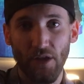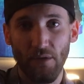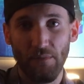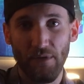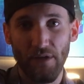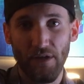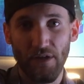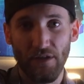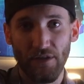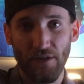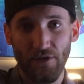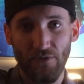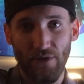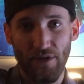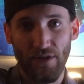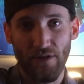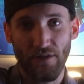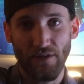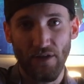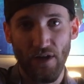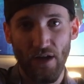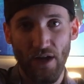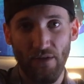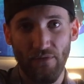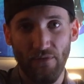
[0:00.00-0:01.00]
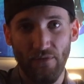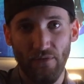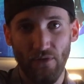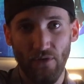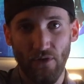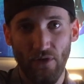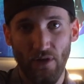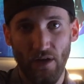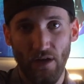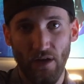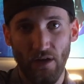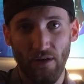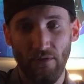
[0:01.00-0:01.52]
on the PS3 side
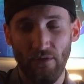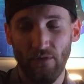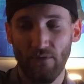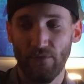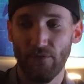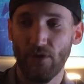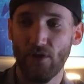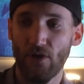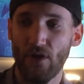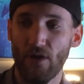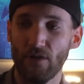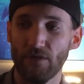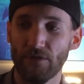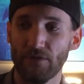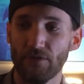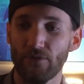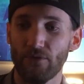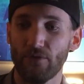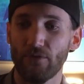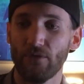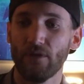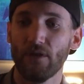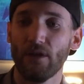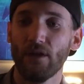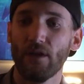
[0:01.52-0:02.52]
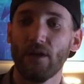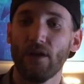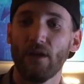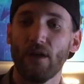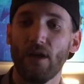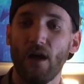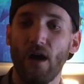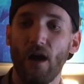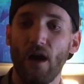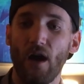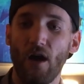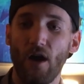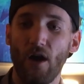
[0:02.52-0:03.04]
for console,
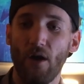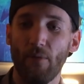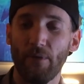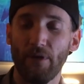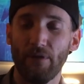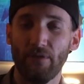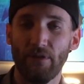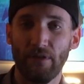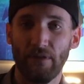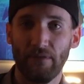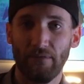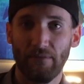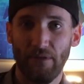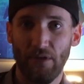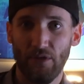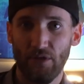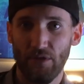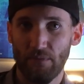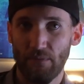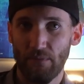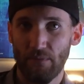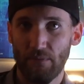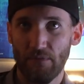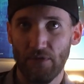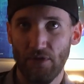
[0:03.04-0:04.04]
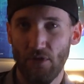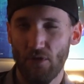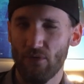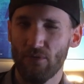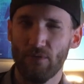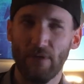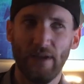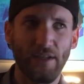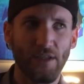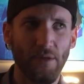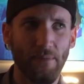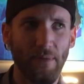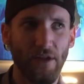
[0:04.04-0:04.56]
and there's, so
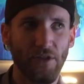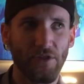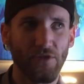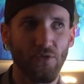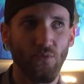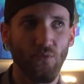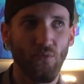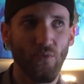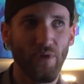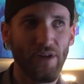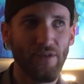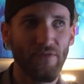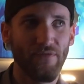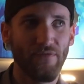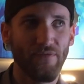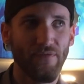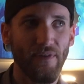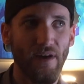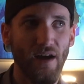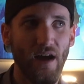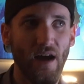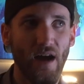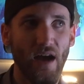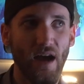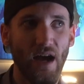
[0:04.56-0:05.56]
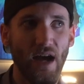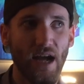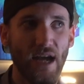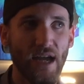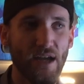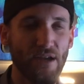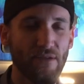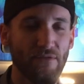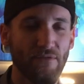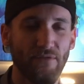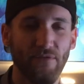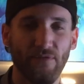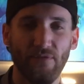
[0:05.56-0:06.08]
it's about
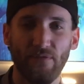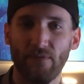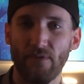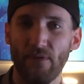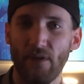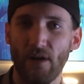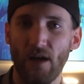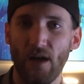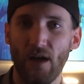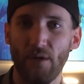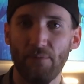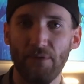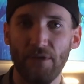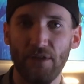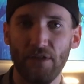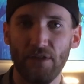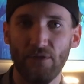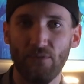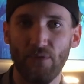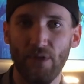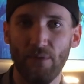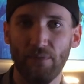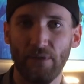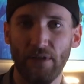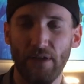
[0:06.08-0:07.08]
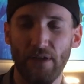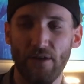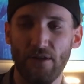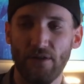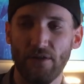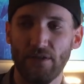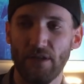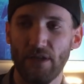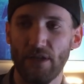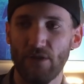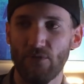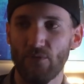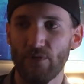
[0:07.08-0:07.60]
25 PS3
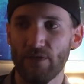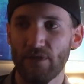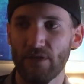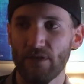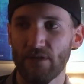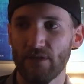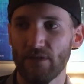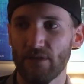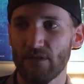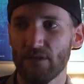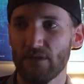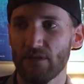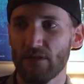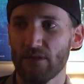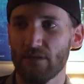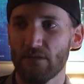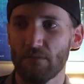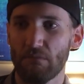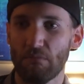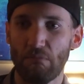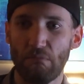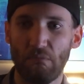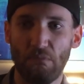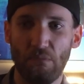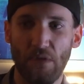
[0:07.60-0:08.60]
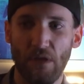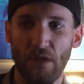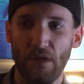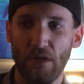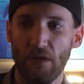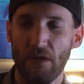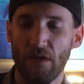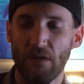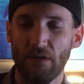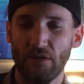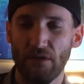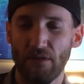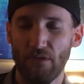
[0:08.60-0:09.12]
players, and it was,
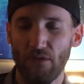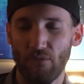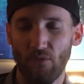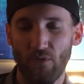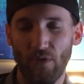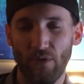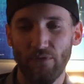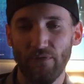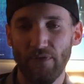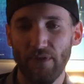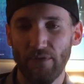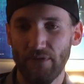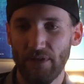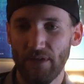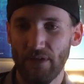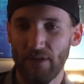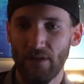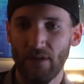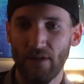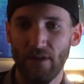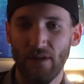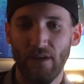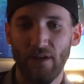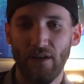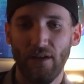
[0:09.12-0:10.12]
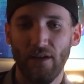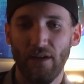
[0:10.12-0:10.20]
see, well, 50.